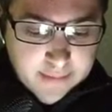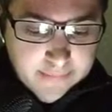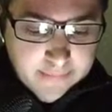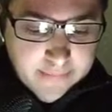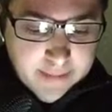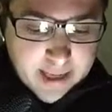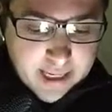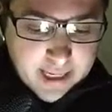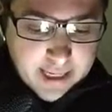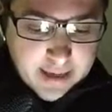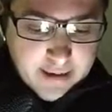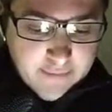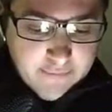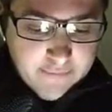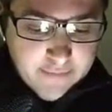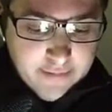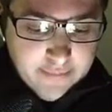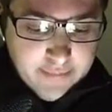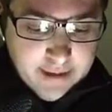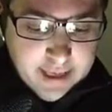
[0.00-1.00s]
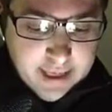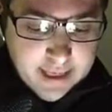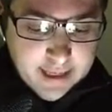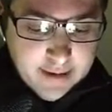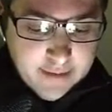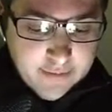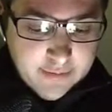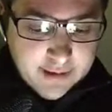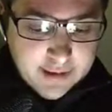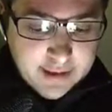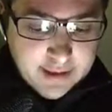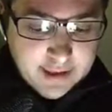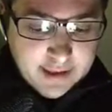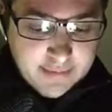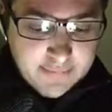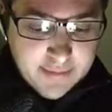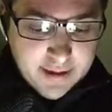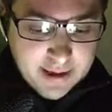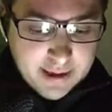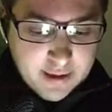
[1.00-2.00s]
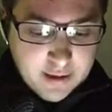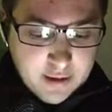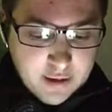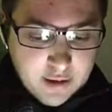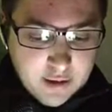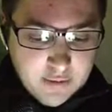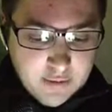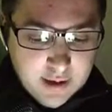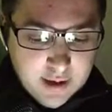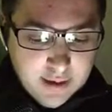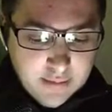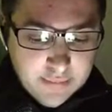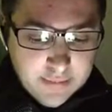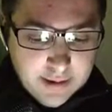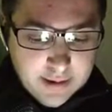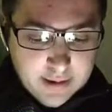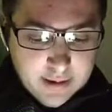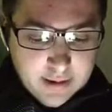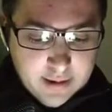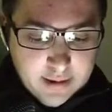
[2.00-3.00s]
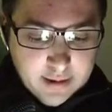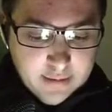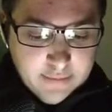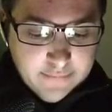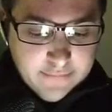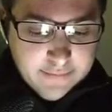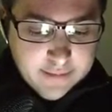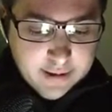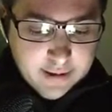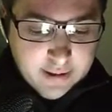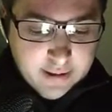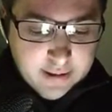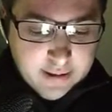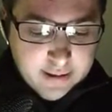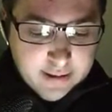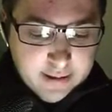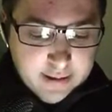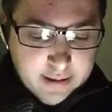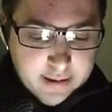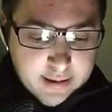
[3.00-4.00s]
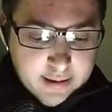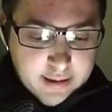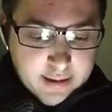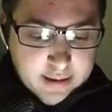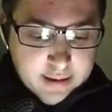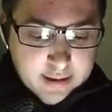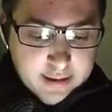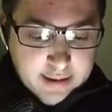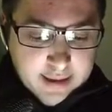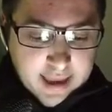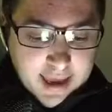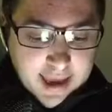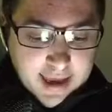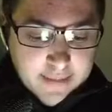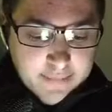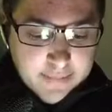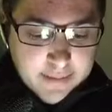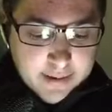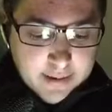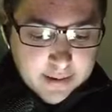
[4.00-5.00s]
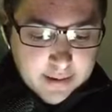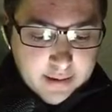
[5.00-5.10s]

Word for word: Money from Keno is expected to help fill the gap